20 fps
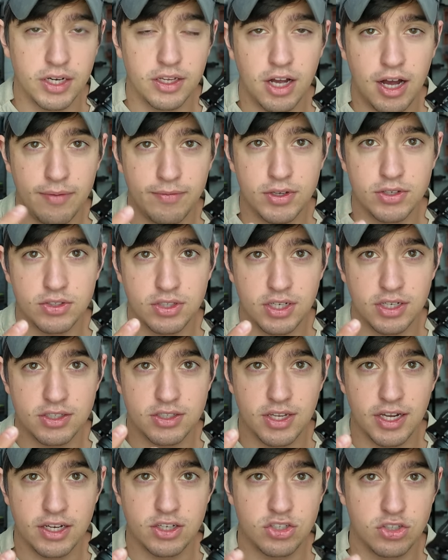and obviously
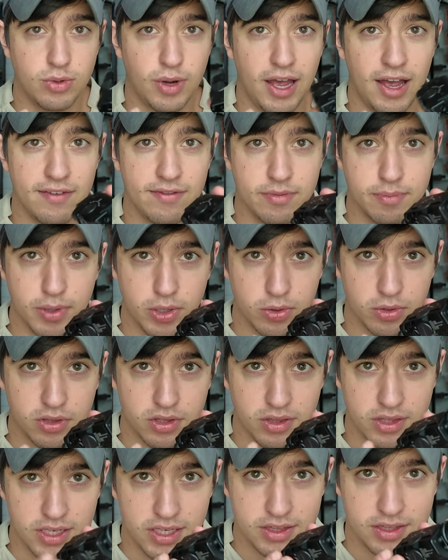it's nice to have
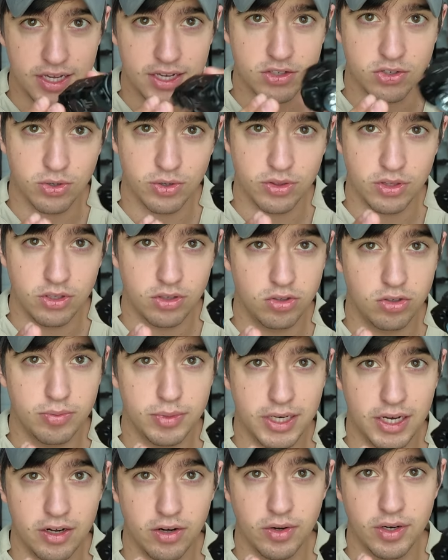both the laser and the
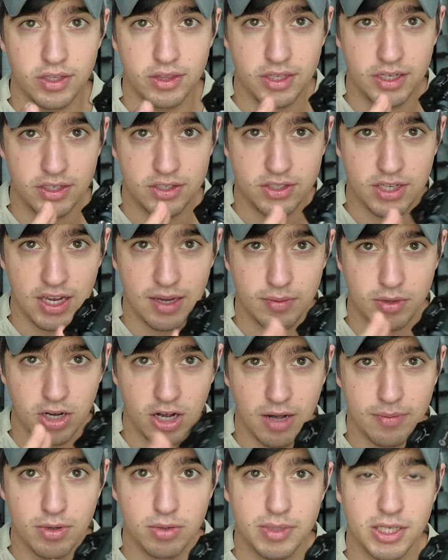illuminator in the same
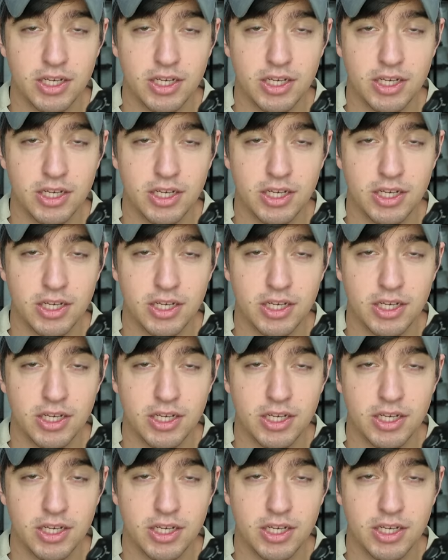combo,